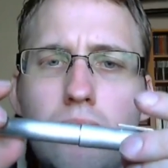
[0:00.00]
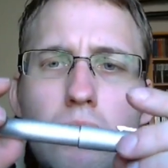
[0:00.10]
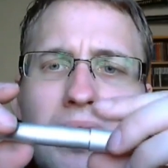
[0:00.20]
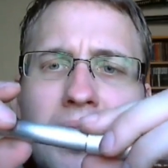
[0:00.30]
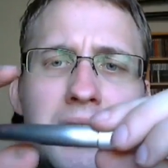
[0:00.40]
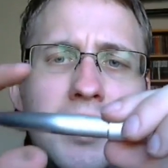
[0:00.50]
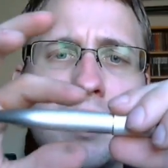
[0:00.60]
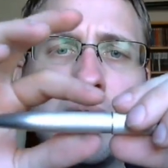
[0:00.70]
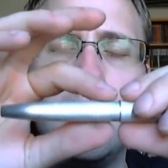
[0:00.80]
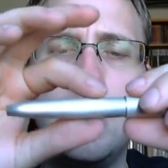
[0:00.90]
And that's
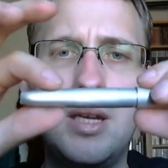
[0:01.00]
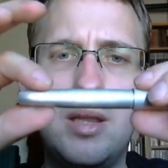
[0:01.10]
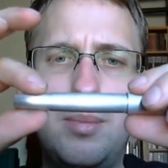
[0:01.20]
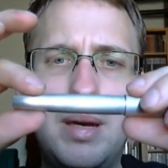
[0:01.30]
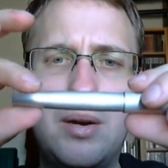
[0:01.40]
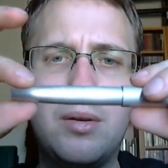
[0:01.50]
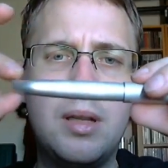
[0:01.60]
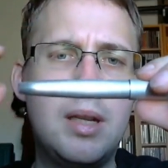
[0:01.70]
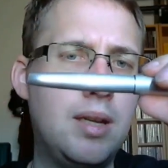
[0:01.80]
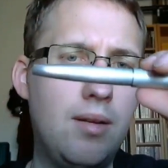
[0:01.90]
it. The
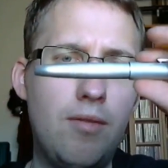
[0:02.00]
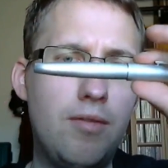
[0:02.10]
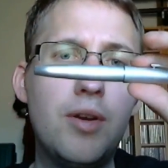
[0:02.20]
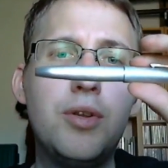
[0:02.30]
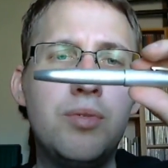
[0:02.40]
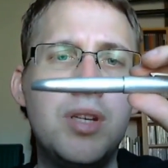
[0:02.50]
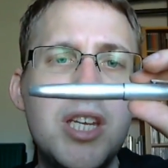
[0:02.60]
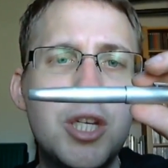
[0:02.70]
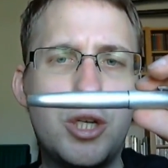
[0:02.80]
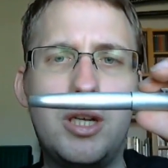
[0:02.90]
barrel very
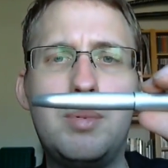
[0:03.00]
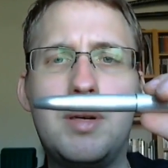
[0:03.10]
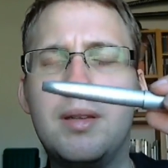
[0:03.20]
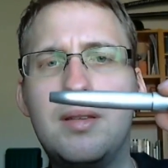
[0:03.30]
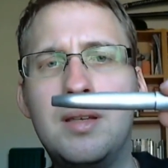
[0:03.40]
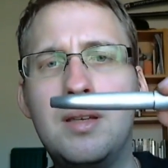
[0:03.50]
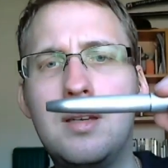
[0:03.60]
unique shape, I think.